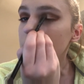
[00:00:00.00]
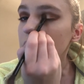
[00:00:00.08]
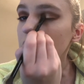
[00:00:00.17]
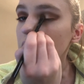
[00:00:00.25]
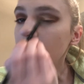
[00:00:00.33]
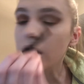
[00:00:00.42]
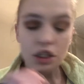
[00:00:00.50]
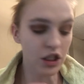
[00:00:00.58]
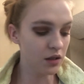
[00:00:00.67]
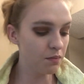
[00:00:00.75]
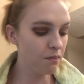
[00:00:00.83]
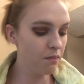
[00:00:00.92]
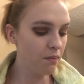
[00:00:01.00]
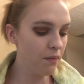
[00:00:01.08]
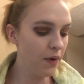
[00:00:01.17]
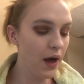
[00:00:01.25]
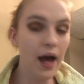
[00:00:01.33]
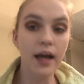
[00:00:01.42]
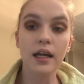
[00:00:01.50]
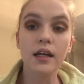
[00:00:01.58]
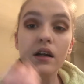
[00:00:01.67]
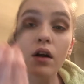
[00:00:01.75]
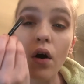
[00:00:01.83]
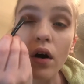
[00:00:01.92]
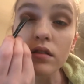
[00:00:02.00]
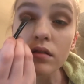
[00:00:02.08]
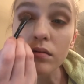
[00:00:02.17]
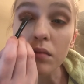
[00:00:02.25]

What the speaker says: Literally just packing it on,